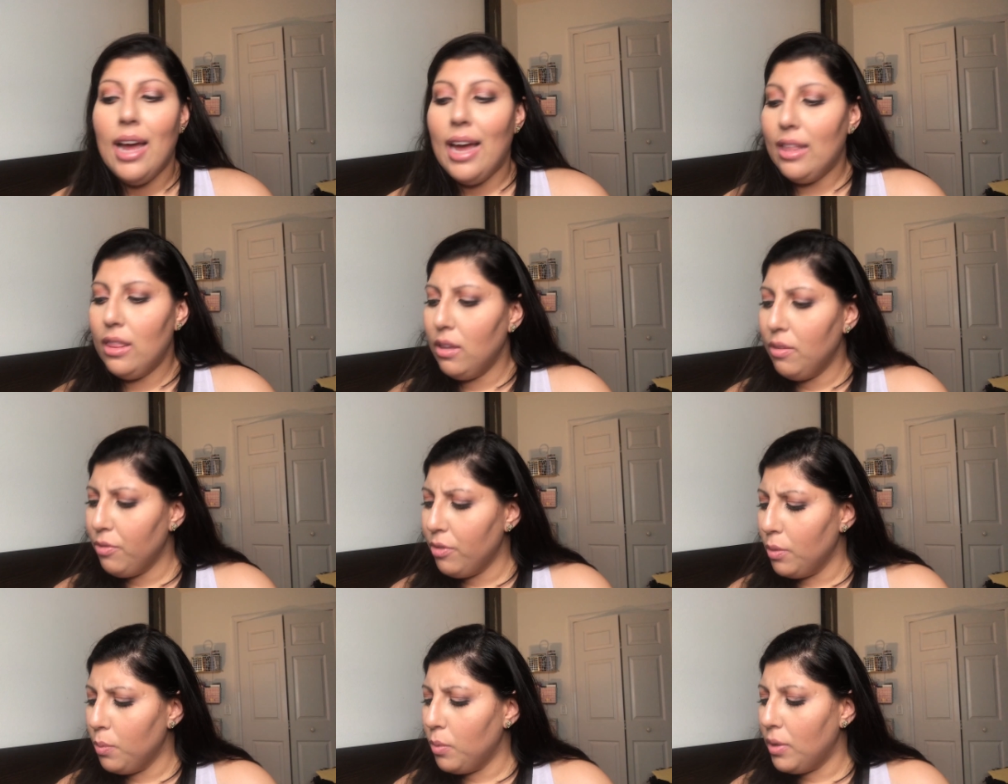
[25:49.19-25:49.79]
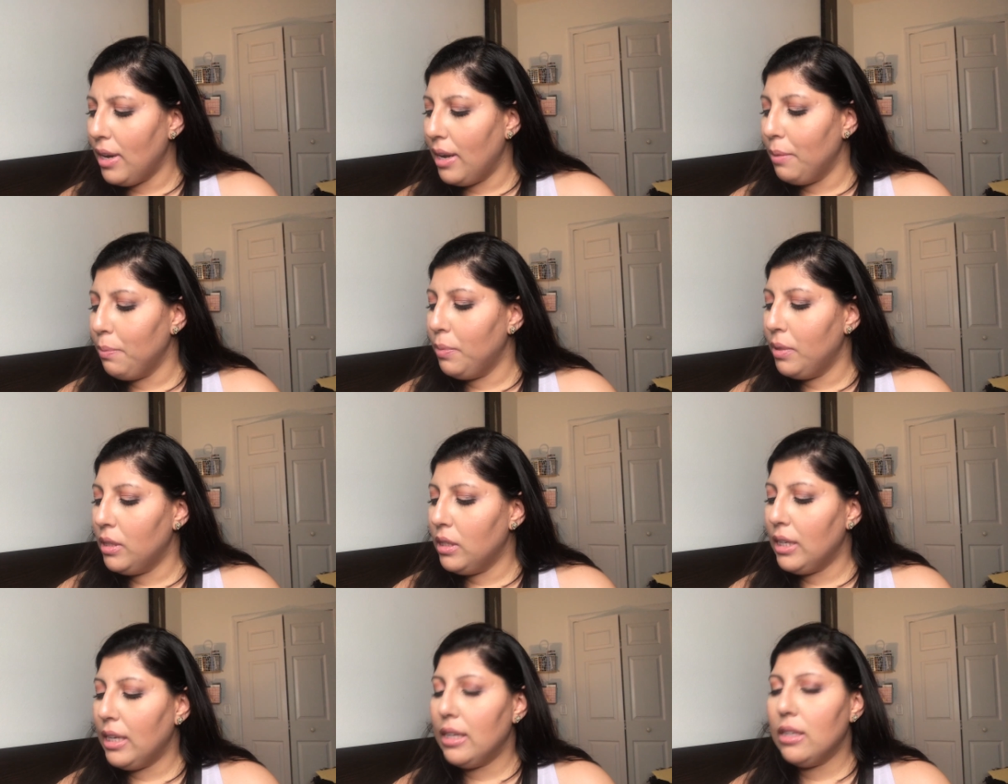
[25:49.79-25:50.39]
I think from when I
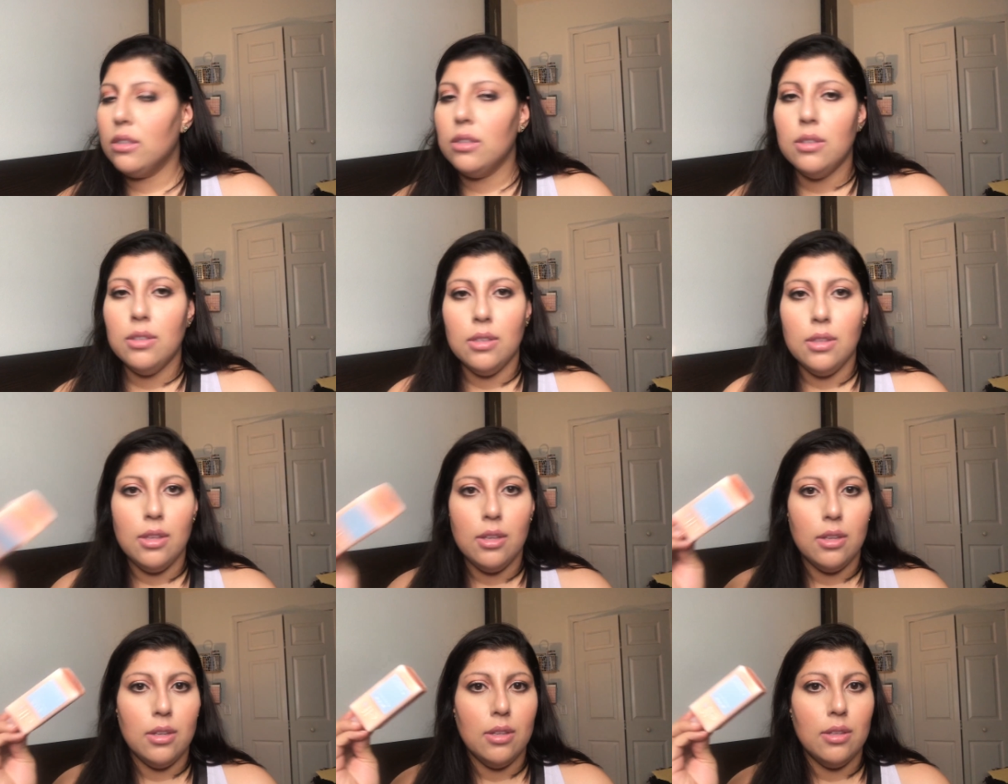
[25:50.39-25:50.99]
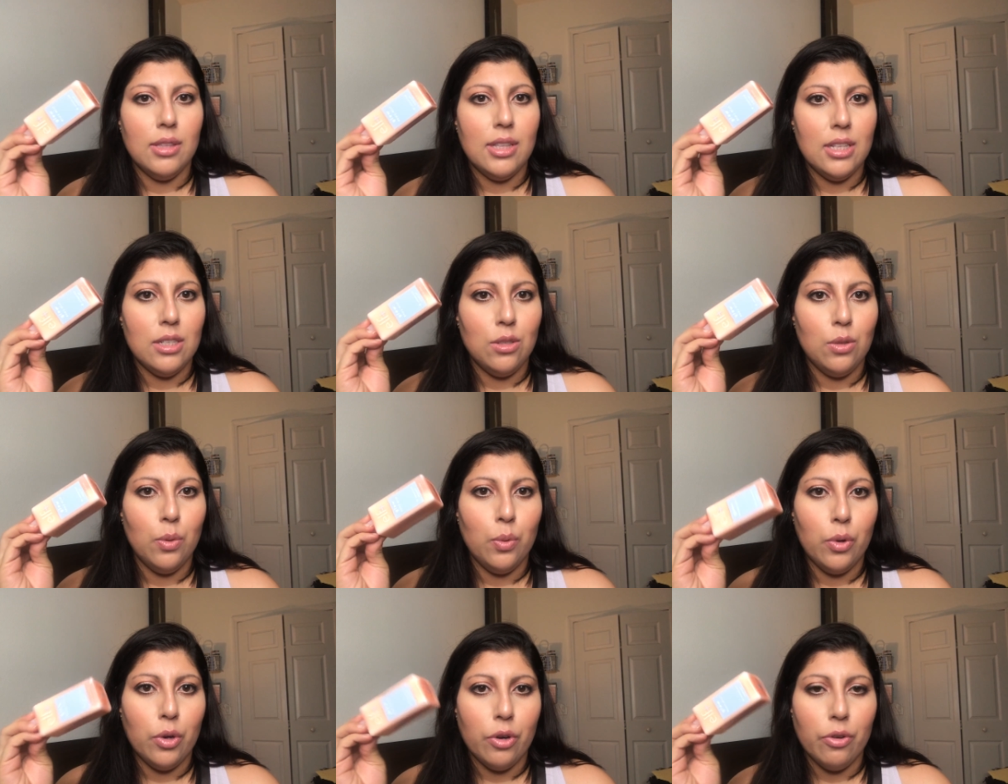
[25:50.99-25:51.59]
placed
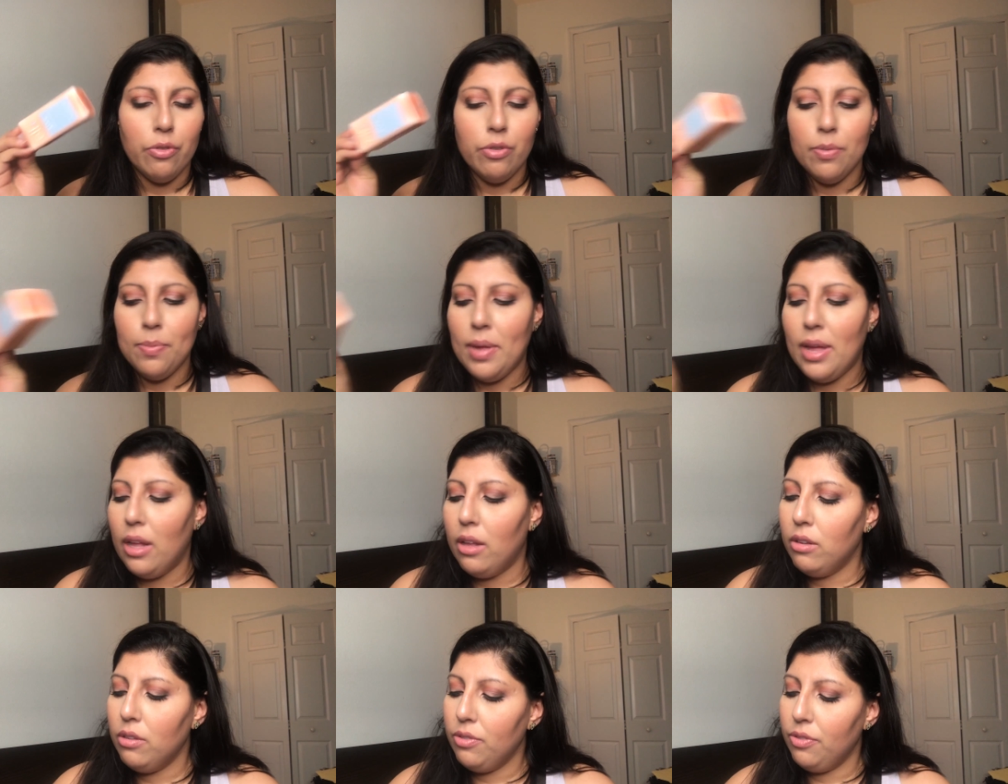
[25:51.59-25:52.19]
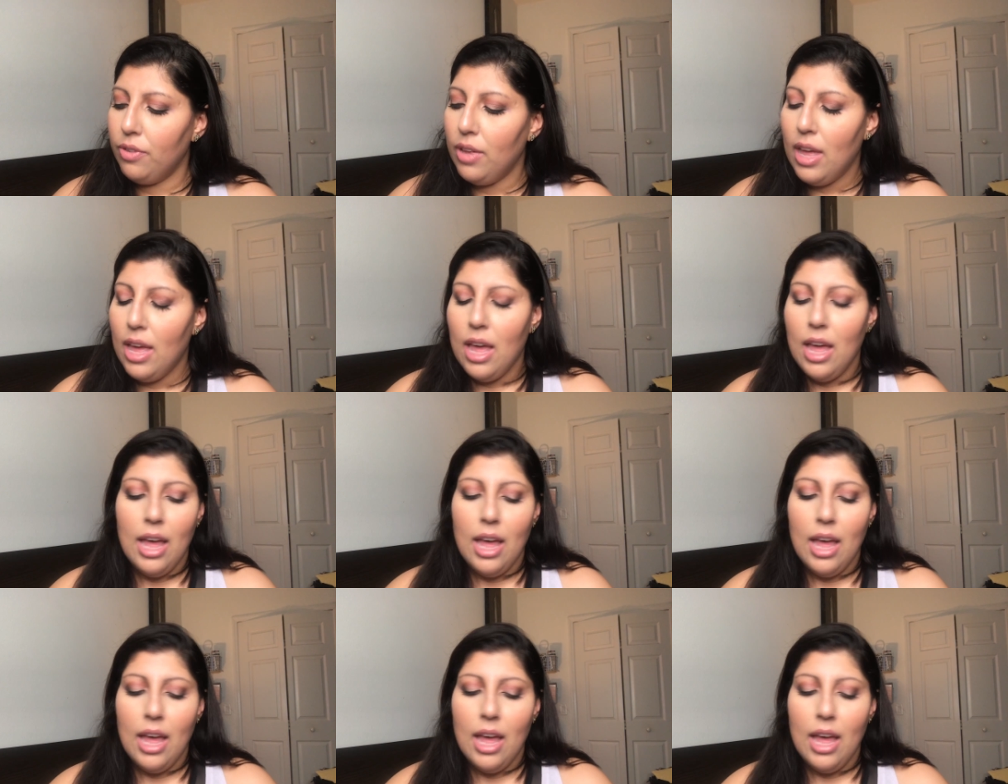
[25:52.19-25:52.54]
this order from e.l.f.